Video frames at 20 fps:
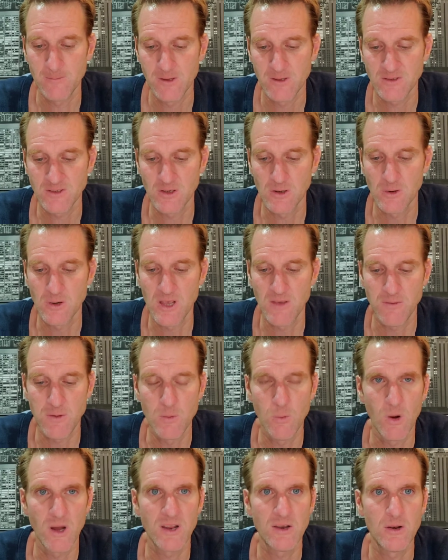So if
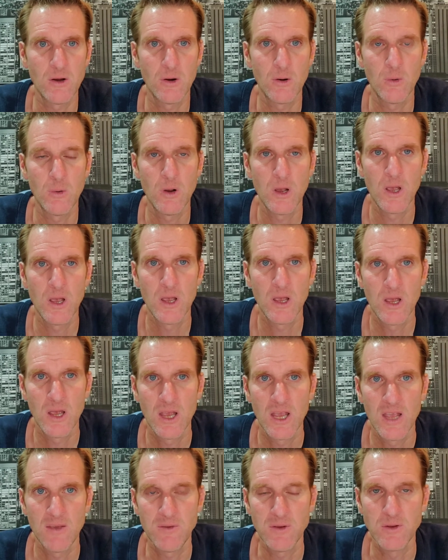you want to know,
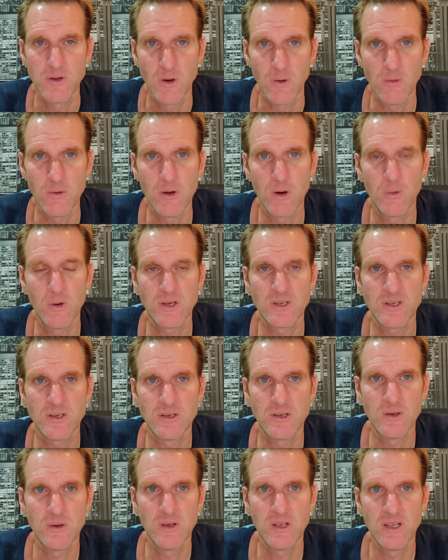if you don't know what you're
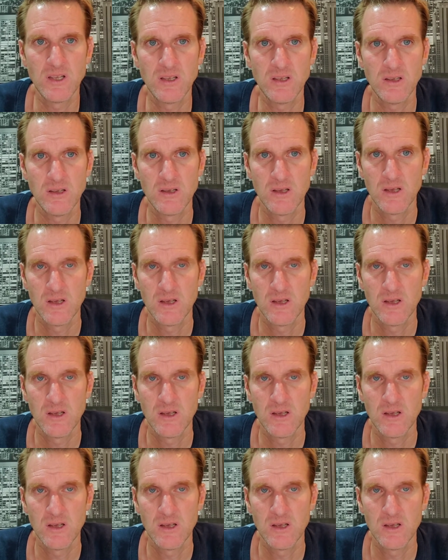doing,